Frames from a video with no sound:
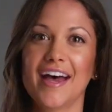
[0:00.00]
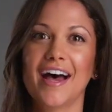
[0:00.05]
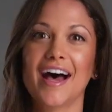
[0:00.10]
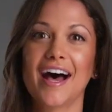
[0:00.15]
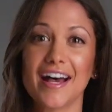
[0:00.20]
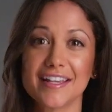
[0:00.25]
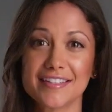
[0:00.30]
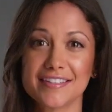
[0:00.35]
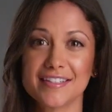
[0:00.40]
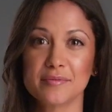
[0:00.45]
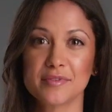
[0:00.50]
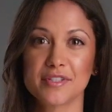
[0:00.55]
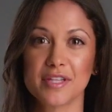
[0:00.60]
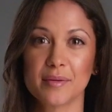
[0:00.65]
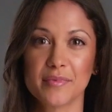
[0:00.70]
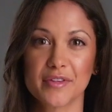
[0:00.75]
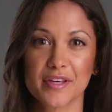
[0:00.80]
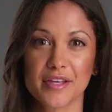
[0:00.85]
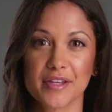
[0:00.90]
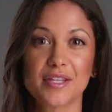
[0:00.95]
Ask them
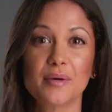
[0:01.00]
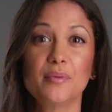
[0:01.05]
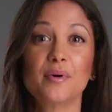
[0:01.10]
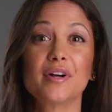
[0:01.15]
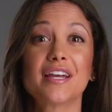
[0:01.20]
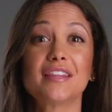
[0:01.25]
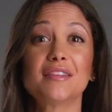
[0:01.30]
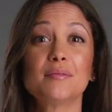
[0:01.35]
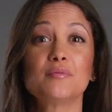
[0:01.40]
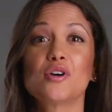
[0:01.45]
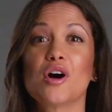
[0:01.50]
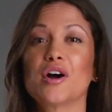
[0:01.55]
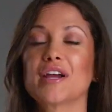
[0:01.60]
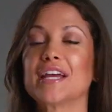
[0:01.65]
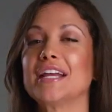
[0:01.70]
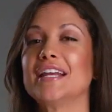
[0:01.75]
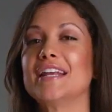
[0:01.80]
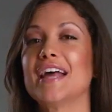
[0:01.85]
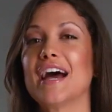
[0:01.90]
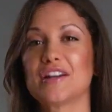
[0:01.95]
something that will get them
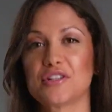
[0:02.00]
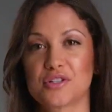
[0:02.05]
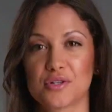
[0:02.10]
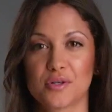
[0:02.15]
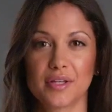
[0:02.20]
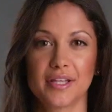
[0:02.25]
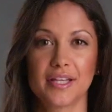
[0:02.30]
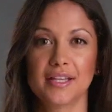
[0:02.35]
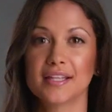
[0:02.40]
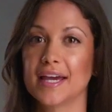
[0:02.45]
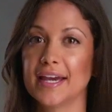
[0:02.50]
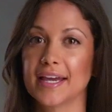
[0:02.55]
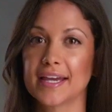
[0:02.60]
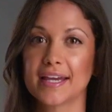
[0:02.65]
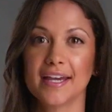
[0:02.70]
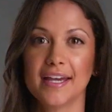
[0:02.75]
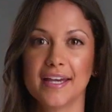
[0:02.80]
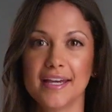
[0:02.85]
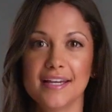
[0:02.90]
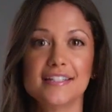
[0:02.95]
talking naturally, like,
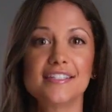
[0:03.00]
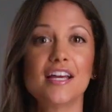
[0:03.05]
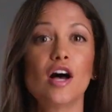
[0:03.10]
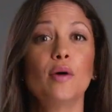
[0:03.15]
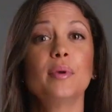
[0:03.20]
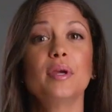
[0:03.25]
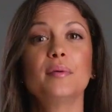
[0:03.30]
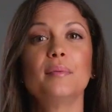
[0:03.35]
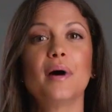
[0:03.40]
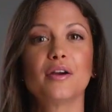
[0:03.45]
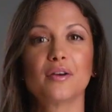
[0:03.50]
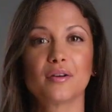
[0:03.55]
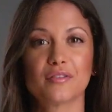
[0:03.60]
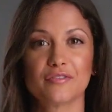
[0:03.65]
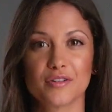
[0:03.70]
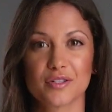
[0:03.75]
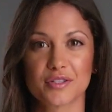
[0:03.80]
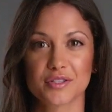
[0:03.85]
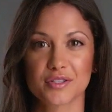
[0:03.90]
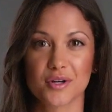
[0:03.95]
tell me about your
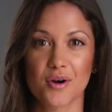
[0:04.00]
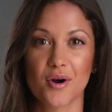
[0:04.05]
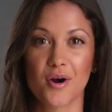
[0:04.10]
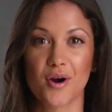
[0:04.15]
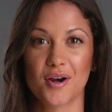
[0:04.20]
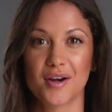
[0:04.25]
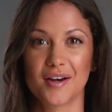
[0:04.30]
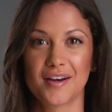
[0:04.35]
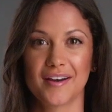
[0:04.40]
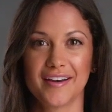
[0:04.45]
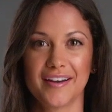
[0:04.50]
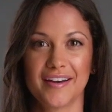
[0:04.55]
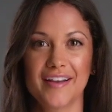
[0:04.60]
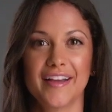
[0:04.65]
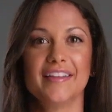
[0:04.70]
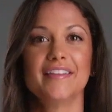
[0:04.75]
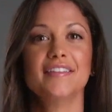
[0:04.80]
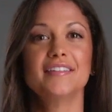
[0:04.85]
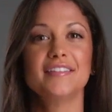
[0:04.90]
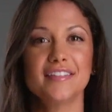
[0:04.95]
first car.
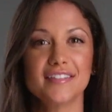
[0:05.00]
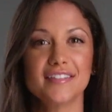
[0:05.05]
This